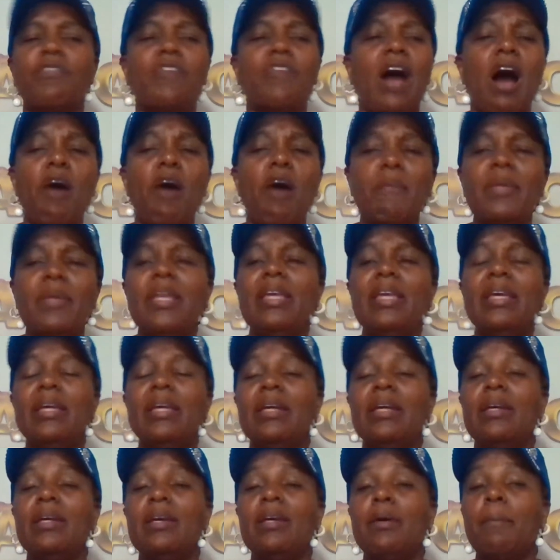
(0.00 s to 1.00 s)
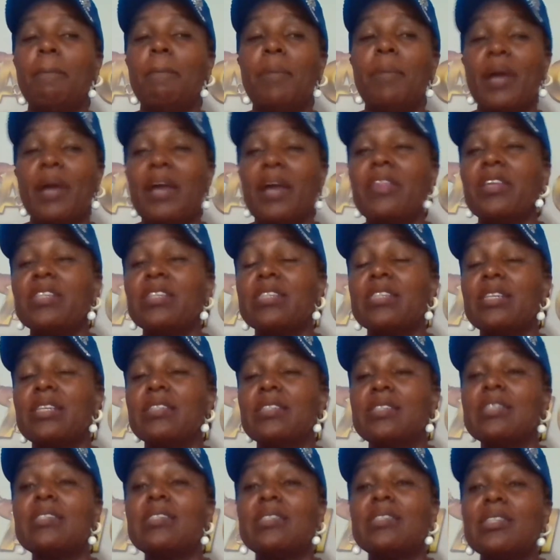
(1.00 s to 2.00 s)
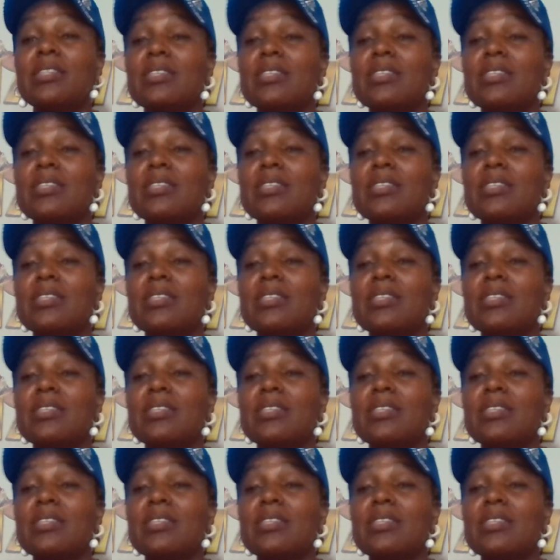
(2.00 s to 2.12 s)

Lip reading: how many brothers and sisters